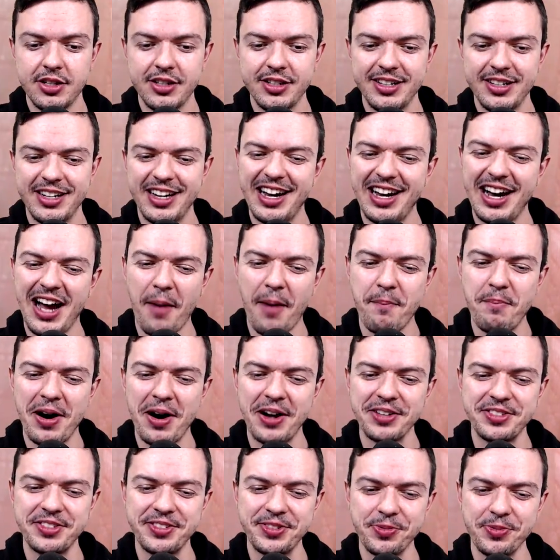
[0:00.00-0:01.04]
Ah,
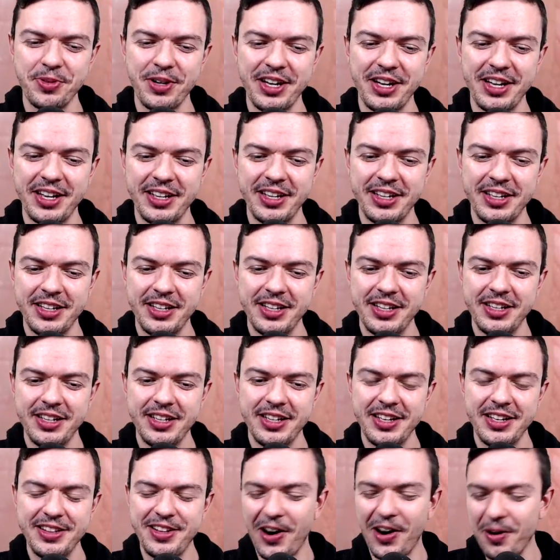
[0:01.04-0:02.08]
boss's way.
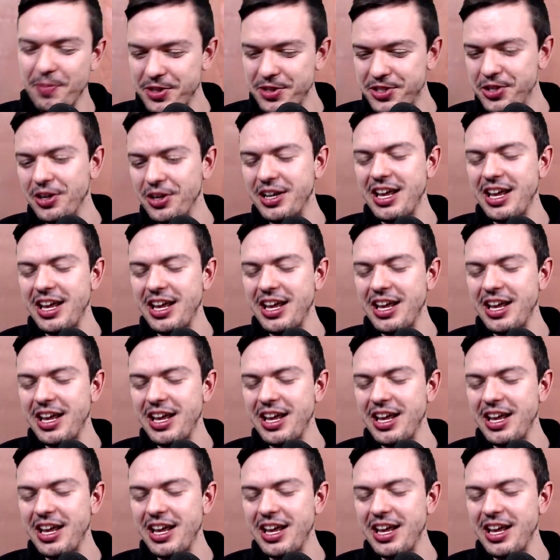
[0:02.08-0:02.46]
Dark Machoke.